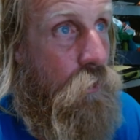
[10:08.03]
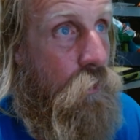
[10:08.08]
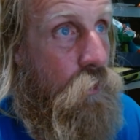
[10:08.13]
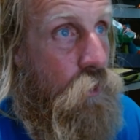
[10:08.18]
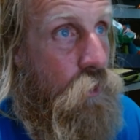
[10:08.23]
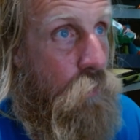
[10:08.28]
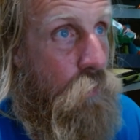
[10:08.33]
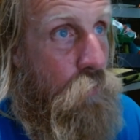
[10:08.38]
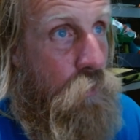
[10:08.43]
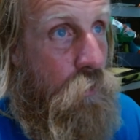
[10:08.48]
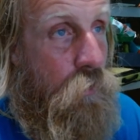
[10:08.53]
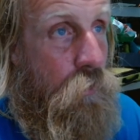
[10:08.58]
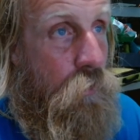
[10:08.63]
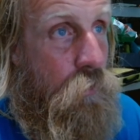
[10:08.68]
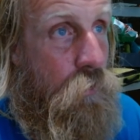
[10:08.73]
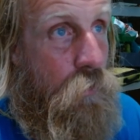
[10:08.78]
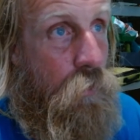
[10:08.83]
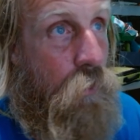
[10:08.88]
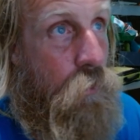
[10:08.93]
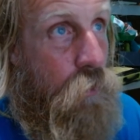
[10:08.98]

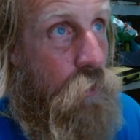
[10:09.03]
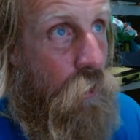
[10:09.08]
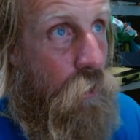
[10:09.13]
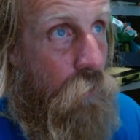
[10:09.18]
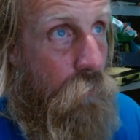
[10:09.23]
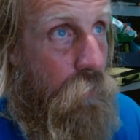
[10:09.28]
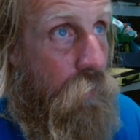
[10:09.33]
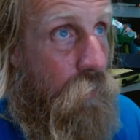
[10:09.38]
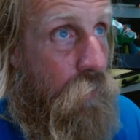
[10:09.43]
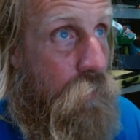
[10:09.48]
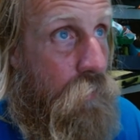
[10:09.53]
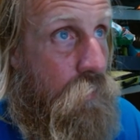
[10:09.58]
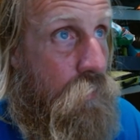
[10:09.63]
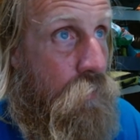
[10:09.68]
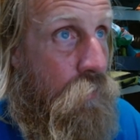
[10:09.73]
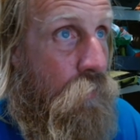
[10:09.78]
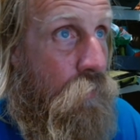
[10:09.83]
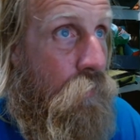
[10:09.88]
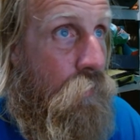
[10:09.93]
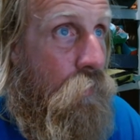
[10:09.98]
Egyptians and ancient Greeks,
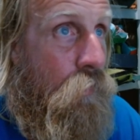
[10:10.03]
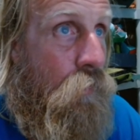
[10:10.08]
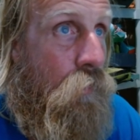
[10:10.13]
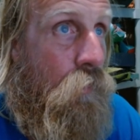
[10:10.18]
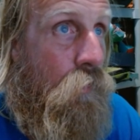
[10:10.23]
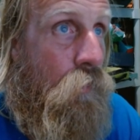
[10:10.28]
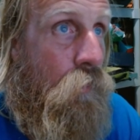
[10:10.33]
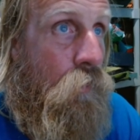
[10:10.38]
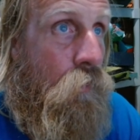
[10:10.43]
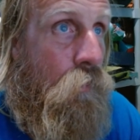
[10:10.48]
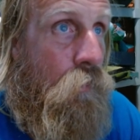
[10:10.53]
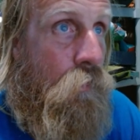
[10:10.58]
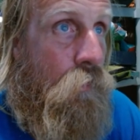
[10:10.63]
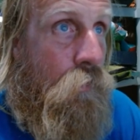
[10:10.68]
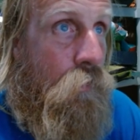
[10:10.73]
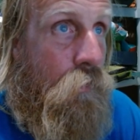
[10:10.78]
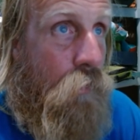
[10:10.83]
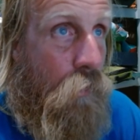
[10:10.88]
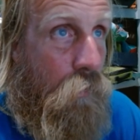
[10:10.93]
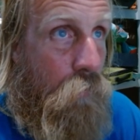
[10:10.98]

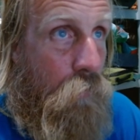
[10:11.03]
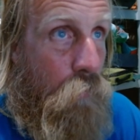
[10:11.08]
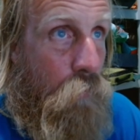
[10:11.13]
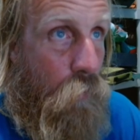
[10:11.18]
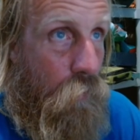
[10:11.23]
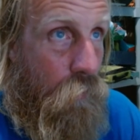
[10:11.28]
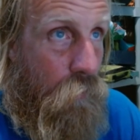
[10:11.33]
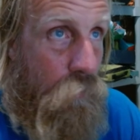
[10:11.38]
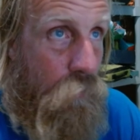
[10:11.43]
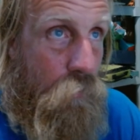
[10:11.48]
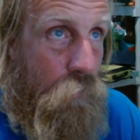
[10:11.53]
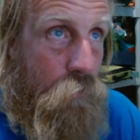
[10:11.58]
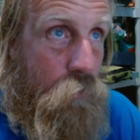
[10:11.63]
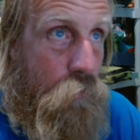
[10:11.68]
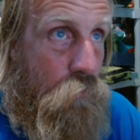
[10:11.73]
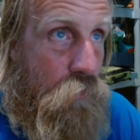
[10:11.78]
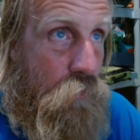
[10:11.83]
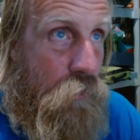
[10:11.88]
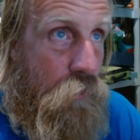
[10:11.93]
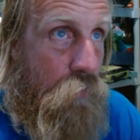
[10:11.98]
they were
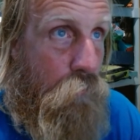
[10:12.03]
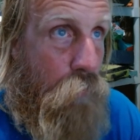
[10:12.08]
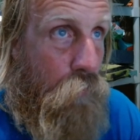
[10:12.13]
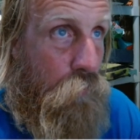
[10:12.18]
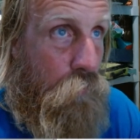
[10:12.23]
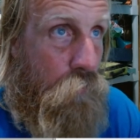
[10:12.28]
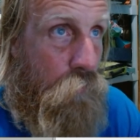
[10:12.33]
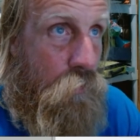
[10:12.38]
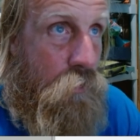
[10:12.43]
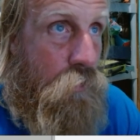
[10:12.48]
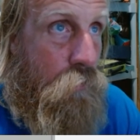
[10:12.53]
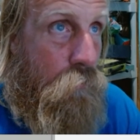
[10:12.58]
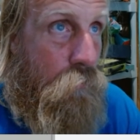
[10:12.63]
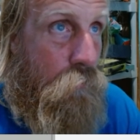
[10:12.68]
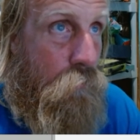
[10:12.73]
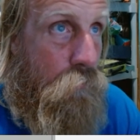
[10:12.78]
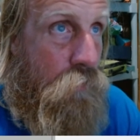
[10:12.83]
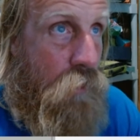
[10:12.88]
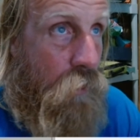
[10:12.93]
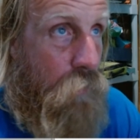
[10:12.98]
using boats
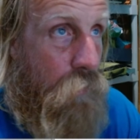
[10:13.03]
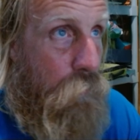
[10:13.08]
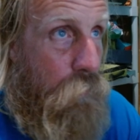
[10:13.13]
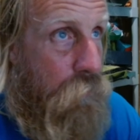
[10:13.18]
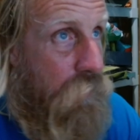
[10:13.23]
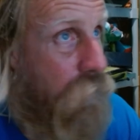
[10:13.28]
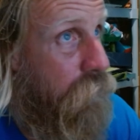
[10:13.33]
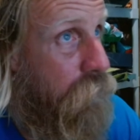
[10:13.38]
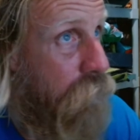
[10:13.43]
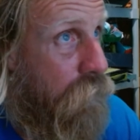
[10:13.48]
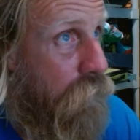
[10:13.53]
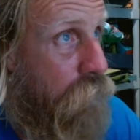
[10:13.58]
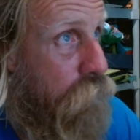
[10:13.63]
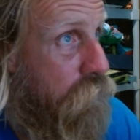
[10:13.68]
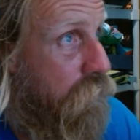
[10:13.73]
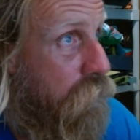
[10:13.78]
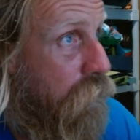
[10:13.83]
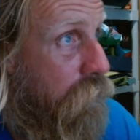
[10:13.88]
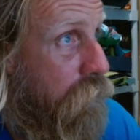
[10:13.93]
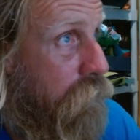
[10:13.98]
to sail up and down the
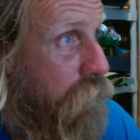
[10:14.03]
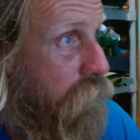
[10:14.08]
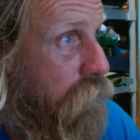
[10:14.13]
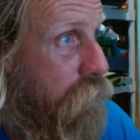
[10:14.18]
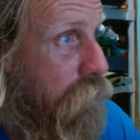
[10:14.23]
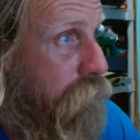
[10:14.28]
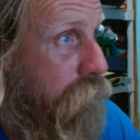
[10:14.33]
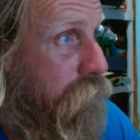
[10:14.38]
coastlines.